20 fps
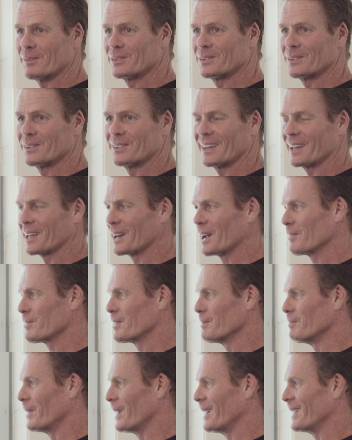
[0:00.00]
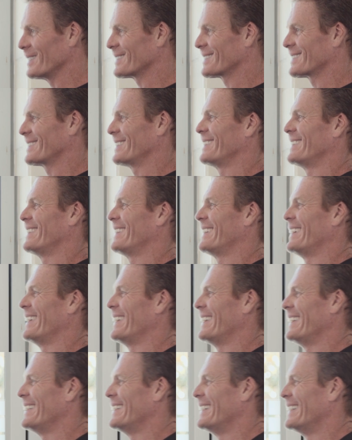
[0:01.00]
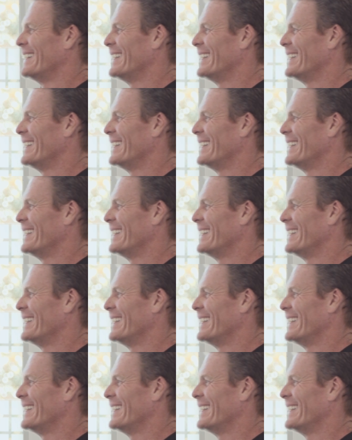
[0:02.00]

As soon as I got off the bus, I